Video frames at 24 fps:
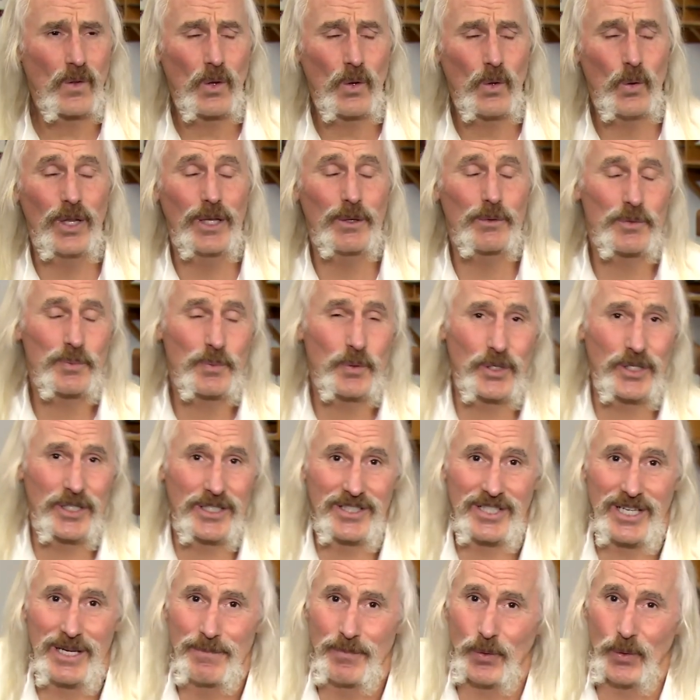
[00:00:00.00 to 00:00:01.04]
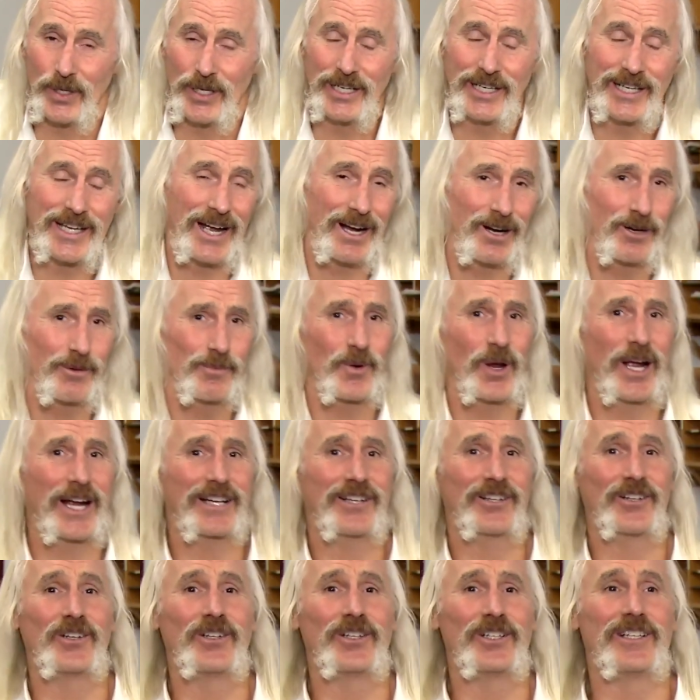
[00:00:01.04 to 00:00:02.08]
Well, it was pretty simple. Any
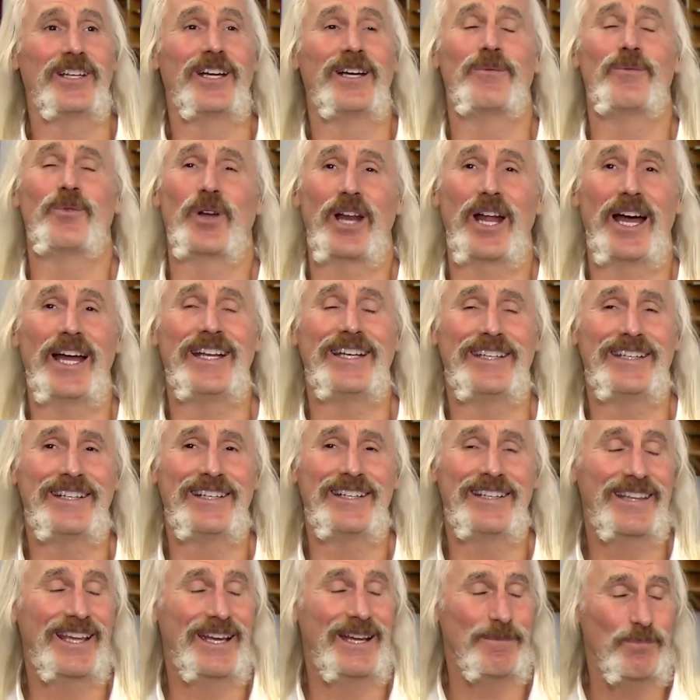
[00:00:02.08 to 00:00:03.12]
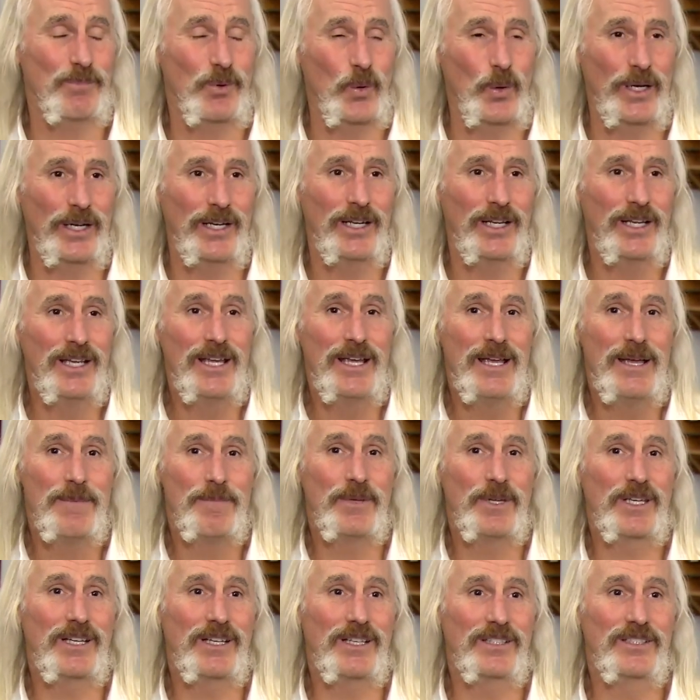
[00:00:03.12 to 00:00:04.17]
chiropractor could have done what I did at that point,
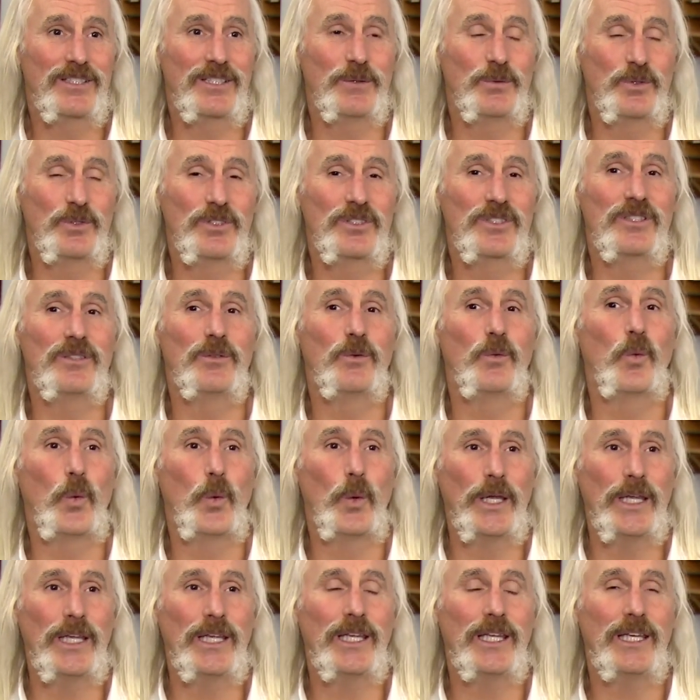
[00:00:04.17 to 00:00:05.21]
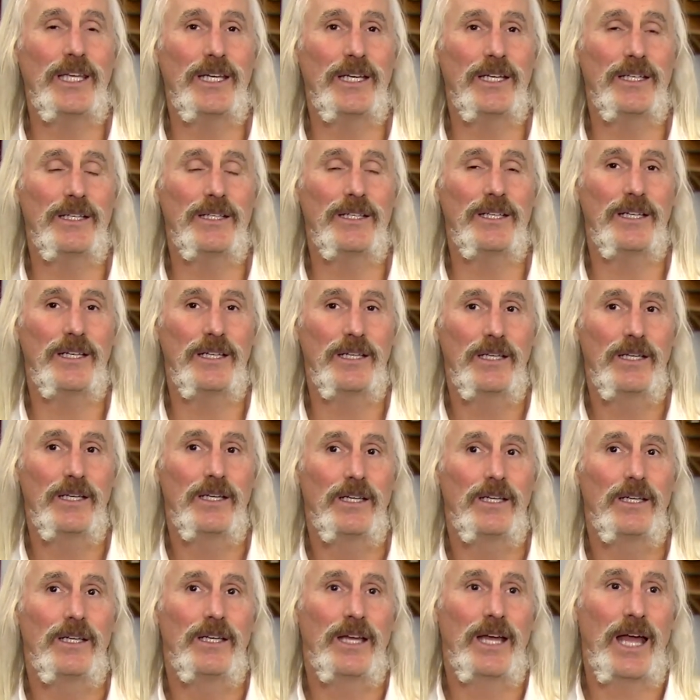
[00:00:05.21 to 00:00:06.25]
because it was the weekend
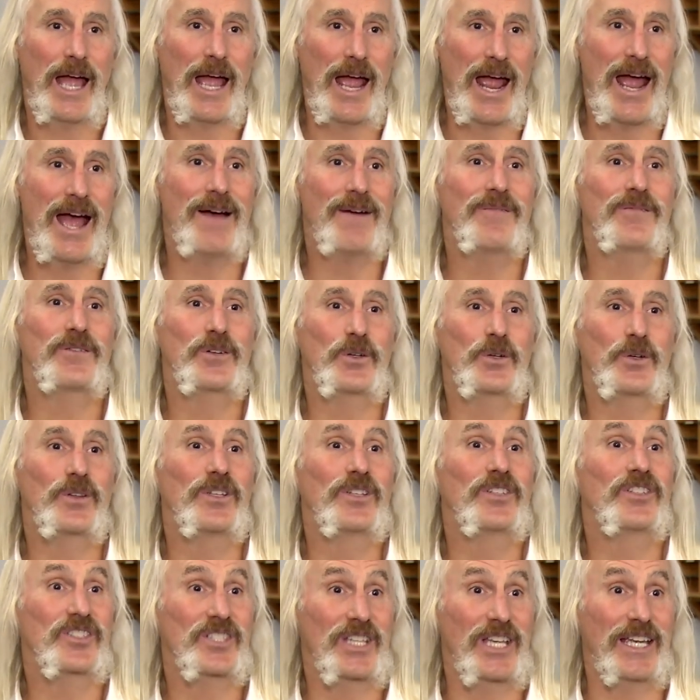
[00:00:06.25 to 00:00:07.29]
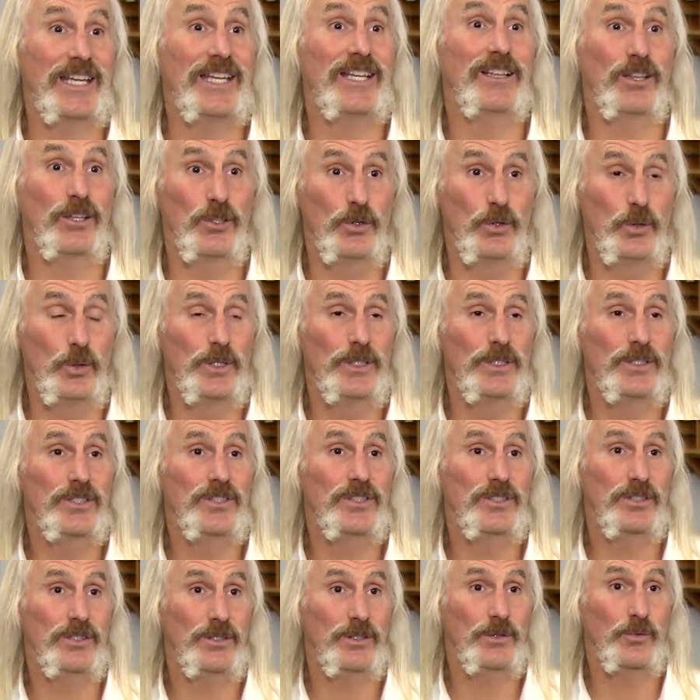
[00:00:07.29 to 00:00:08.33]
after the St.
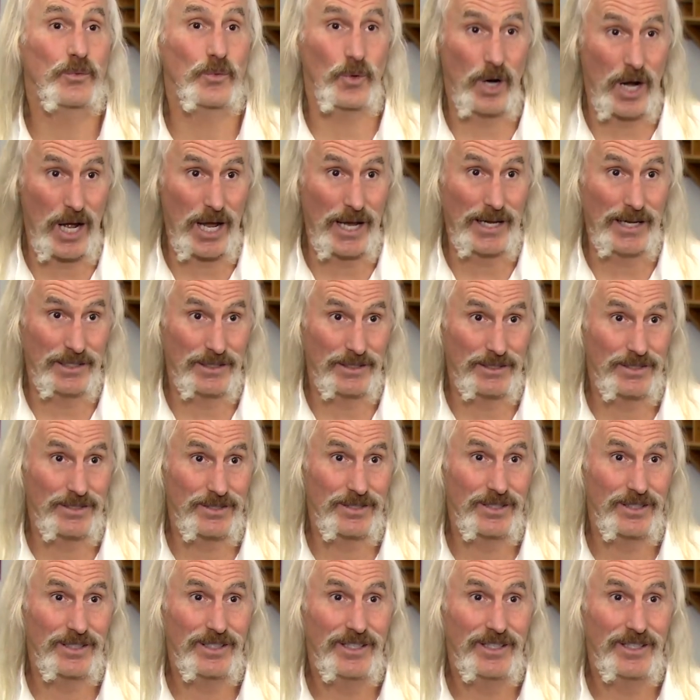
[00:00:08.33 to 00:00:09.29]
Louis riots.